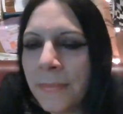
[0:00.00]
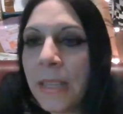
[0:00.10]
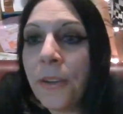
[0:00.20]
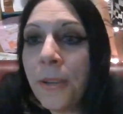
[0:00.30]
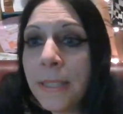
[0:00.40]

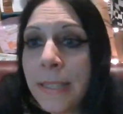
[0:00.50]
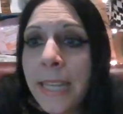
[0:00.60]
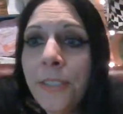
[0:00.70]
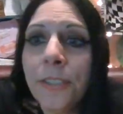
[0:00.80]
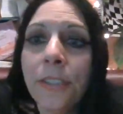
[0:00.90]
Chris
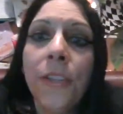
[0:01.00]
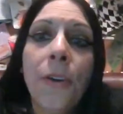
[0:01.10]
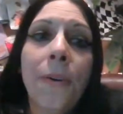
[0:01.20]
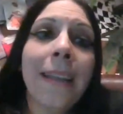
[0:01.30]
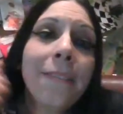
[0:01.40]
Angel,
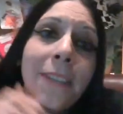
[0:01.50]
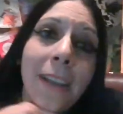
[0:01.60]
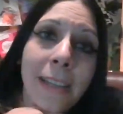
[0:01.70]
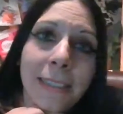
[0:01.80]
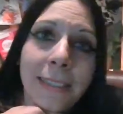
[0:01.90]
no, I have
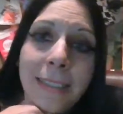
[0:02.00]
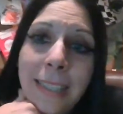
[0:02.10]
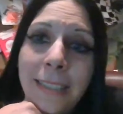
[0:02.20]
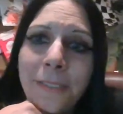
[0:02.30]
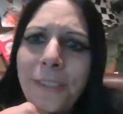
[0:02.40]
not
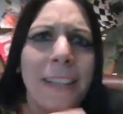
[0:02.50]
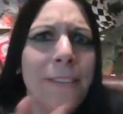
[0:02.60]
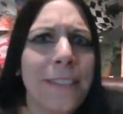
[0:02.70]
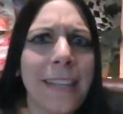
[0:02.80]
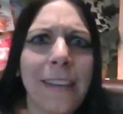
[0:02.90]
seen. I
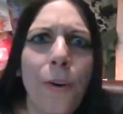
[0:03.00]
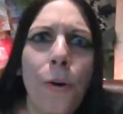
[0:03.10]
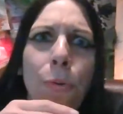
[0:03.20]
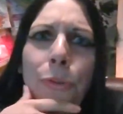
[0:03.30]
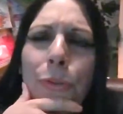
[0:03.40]
know he's got a
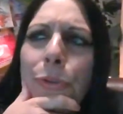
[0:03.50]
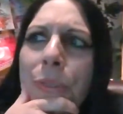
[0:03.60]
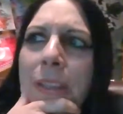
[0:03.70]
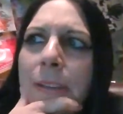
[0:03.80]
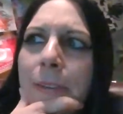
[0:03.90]
whole new
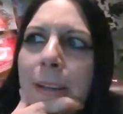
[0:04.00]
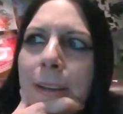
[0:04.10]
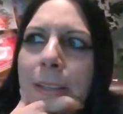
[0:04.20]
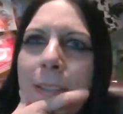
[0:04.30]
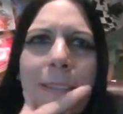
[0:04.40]
thing going
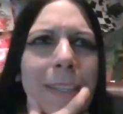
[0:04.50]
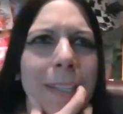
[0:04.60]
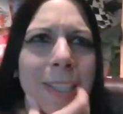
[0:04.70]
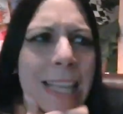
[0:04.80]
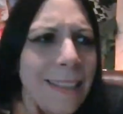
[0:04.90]
on.
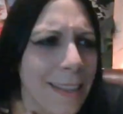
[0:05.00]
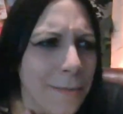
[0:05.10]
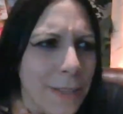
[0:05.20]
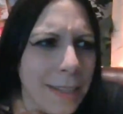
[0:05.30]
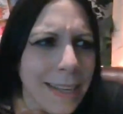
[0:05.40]
Is that thing
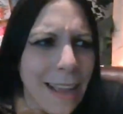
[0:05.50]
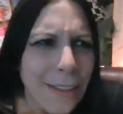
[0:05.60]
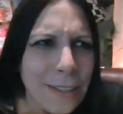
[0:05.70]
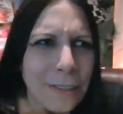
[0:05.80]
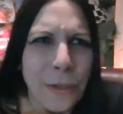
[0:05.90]
with like
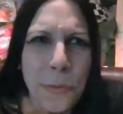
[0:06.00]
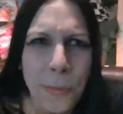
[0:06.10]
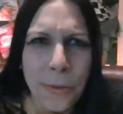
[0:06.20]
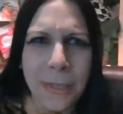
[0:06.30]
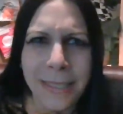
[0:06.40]
Alice
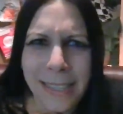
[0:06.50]
Cooper? Like, is